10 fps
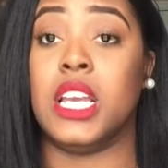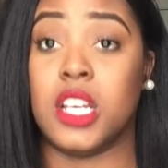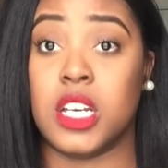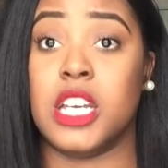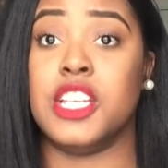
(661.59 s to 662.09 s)

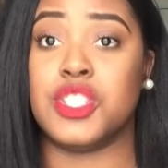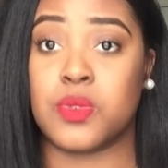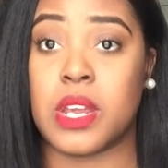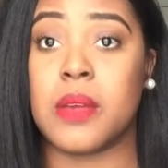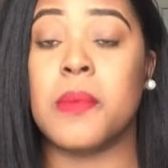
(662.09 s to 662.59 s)
good
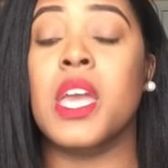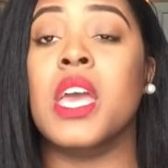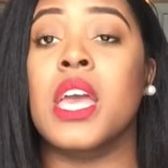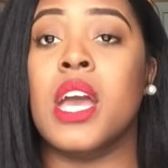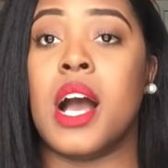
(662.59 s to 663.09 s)
trim,
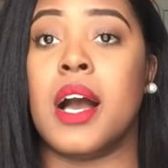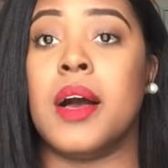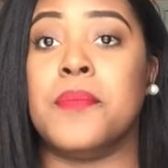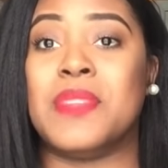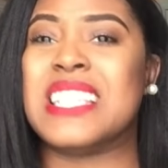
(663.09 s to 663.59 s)

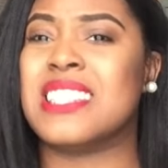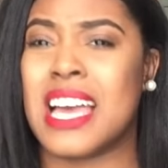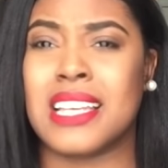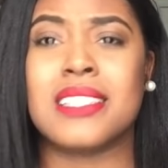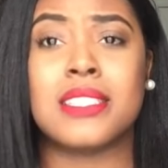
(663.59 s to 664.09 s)
that's
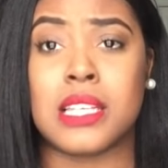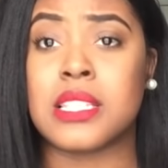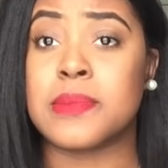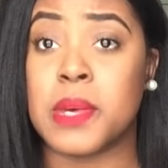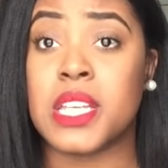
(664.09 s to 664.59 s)
like
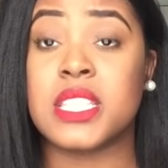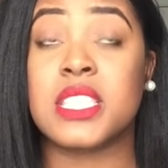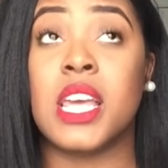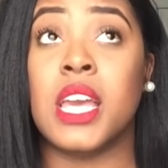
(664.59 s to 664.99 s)
6 months.